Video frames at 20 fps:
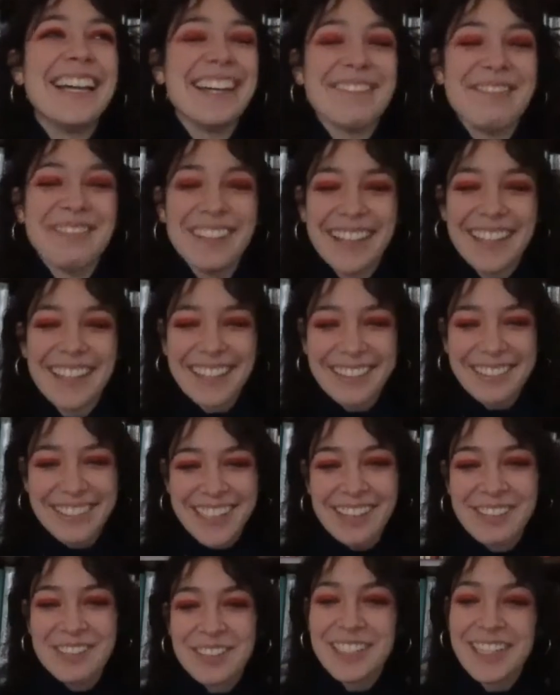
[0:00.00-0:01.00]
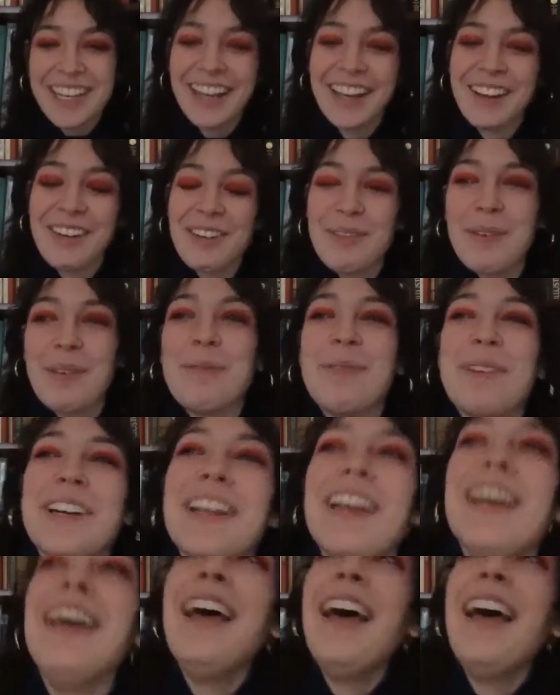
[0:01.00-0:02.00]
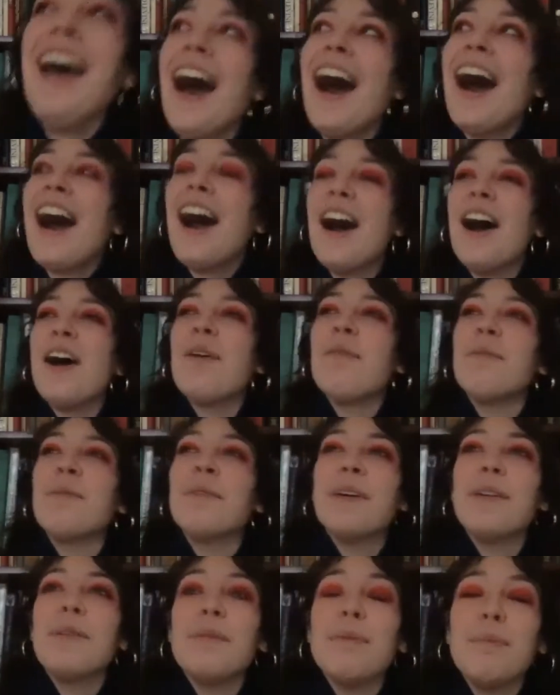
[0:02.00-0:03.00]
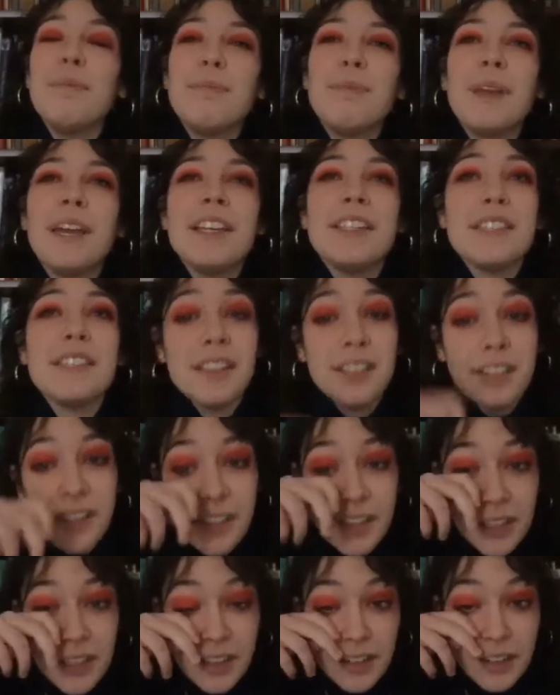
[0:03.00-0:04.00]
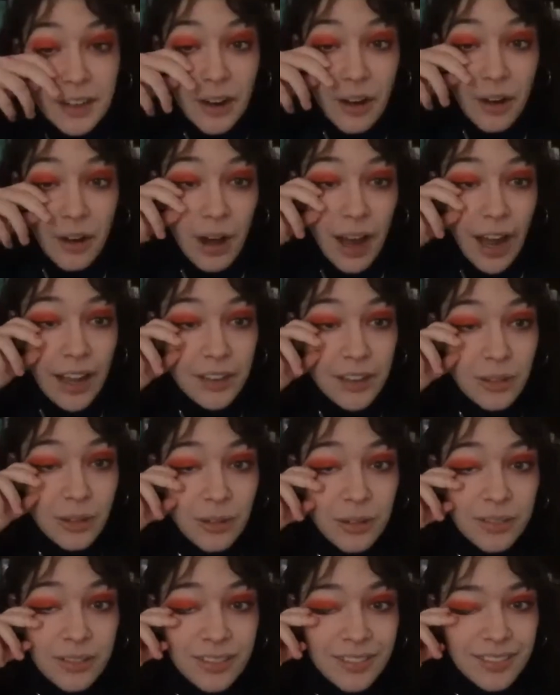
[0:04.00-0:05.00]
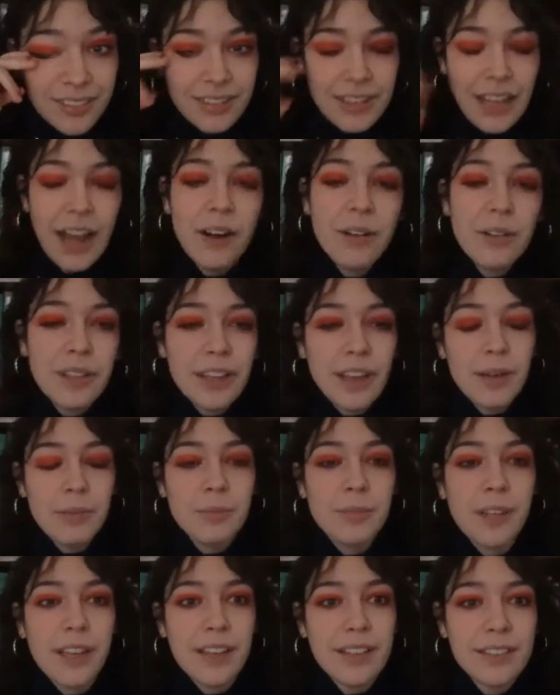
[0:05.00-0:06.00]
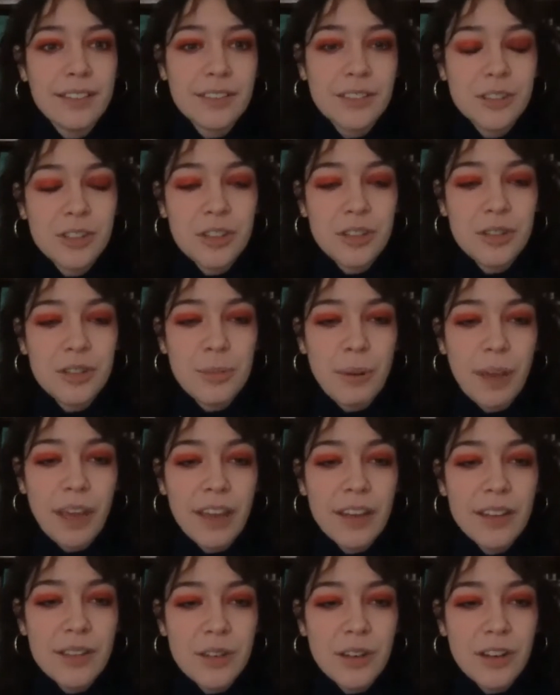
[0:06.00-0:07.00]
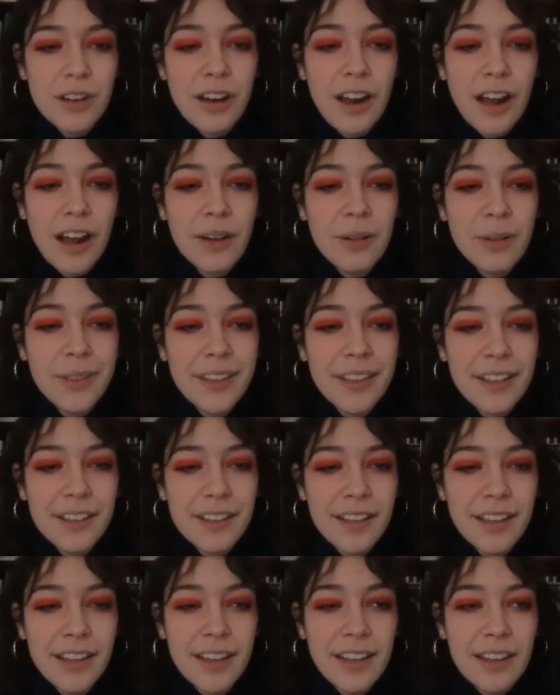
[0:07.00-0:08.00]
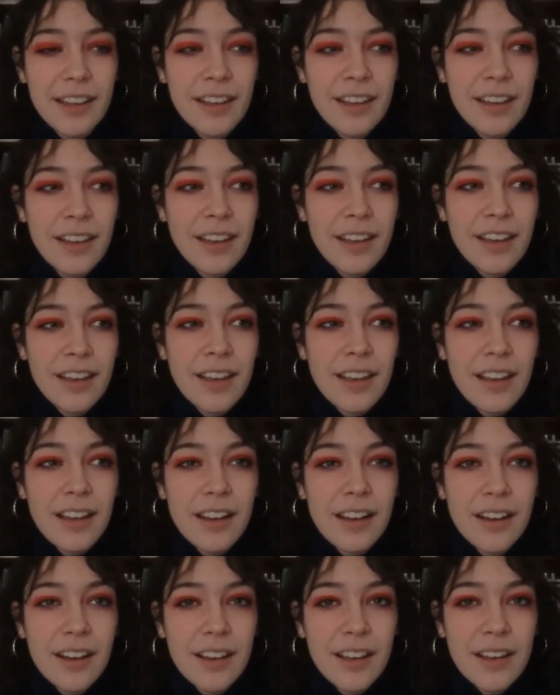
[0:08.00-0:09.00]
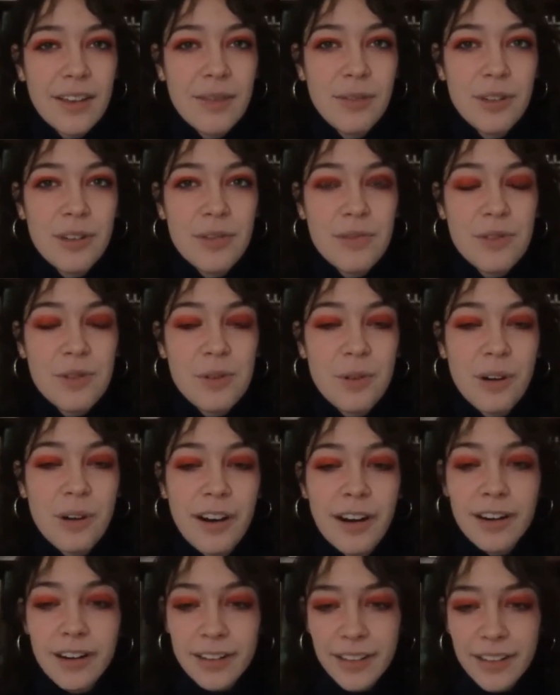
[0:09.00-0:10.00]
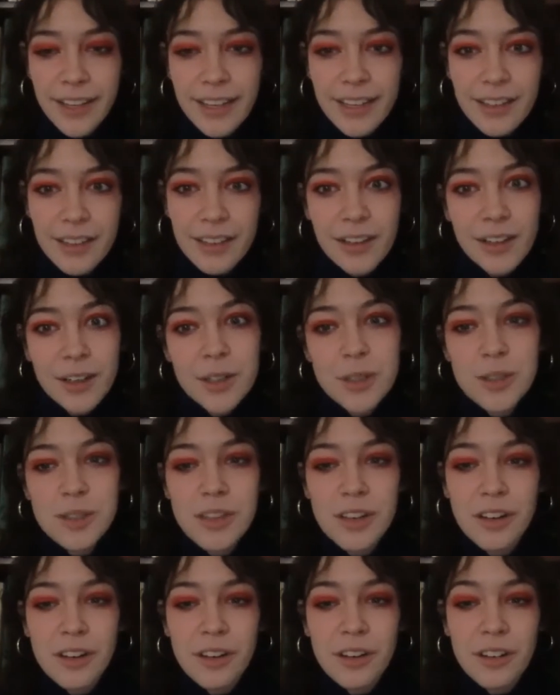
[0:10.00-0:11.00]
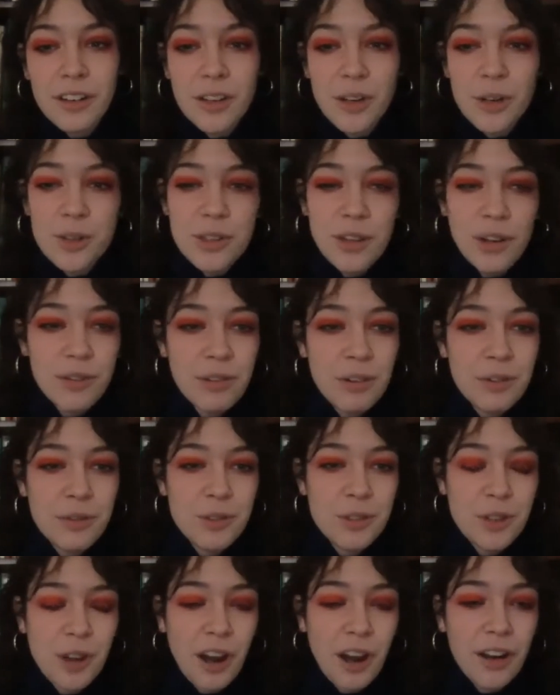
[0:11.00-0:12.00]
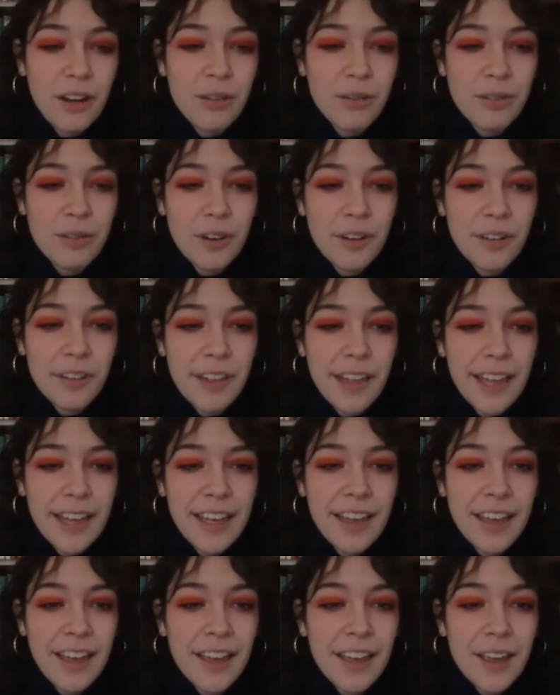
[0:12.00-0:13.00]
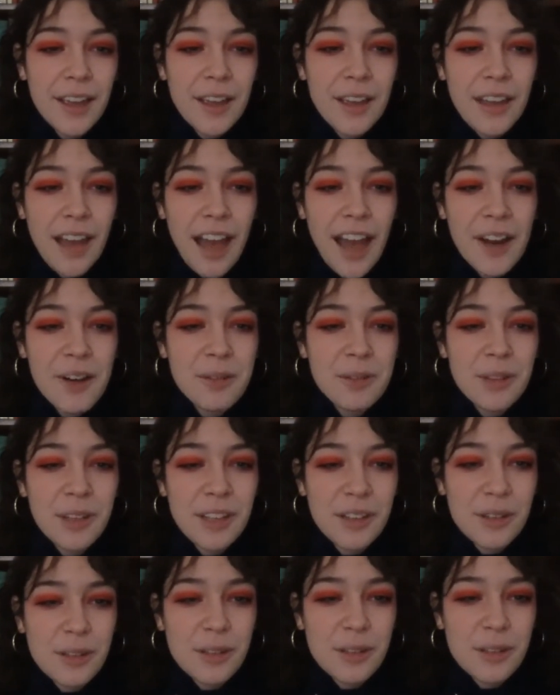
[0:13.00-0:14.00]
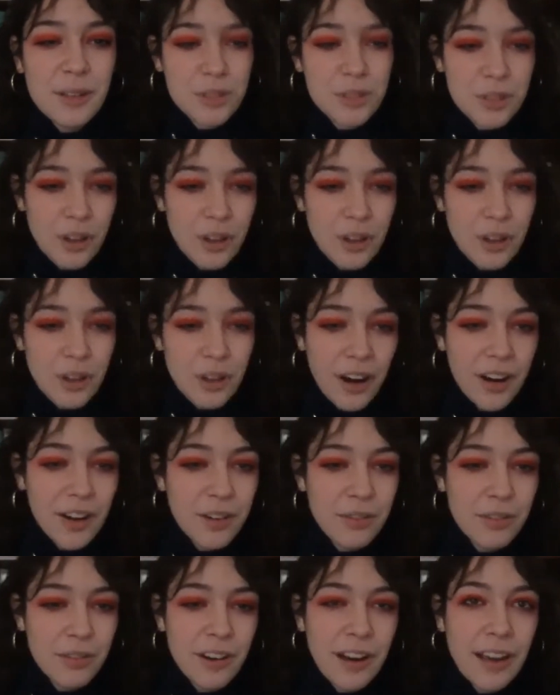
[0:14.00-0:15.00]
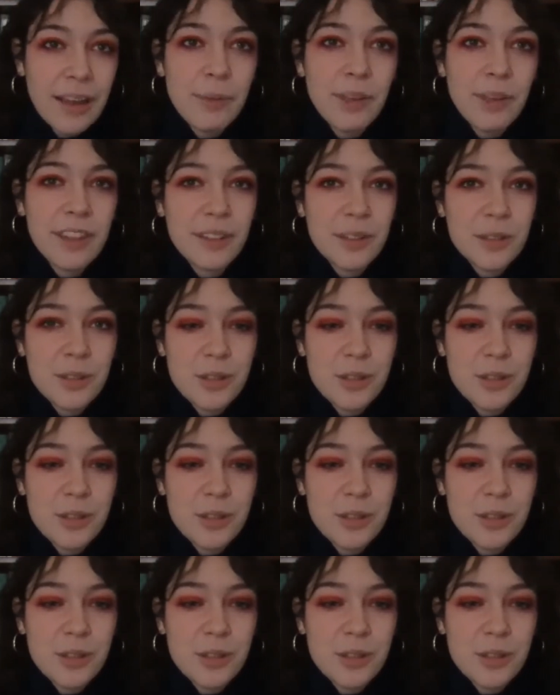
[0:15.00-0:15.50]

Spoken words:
forgot the question. I'm just kidding. I remembered. Um, Basically, no, I don't think I'm like just a painter. I don't think like even if you are like consider yourself a photographer, like I don't think you're just a photographer. I mean, there's